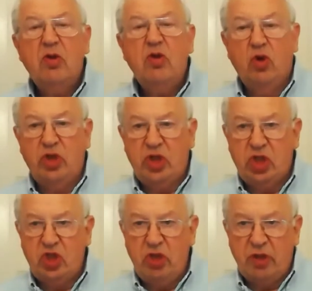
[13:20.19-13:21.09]
your
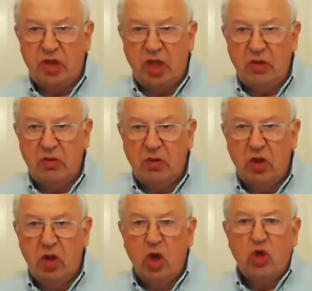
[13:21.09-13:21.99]
distributor,
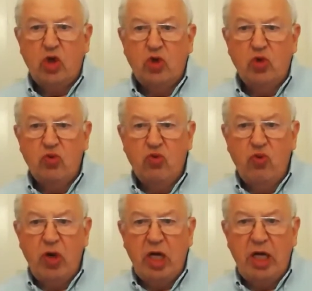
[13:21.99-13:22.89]
you
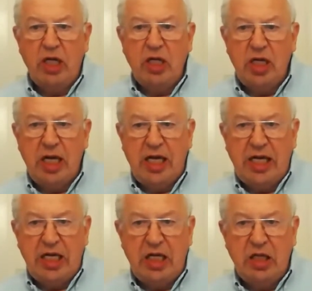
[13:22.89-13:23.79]
really
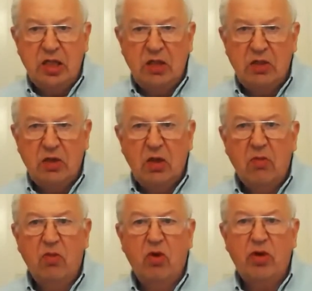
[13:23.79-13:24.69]
need,
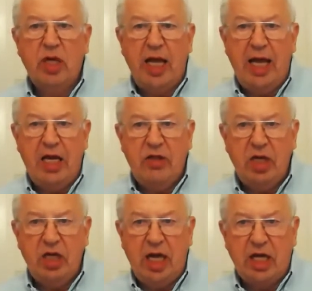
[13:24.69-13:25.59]
more than
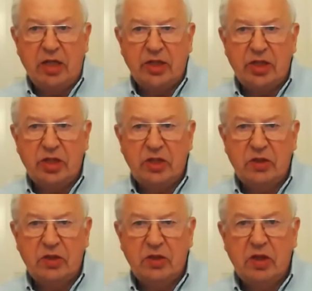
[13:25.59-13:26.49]
anything else,
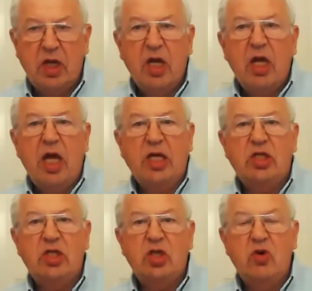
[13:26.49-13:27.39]

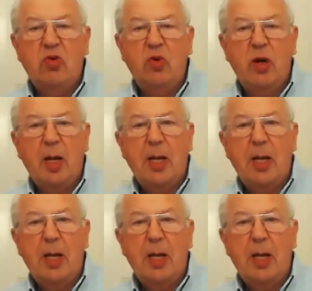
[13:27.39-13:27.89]
is to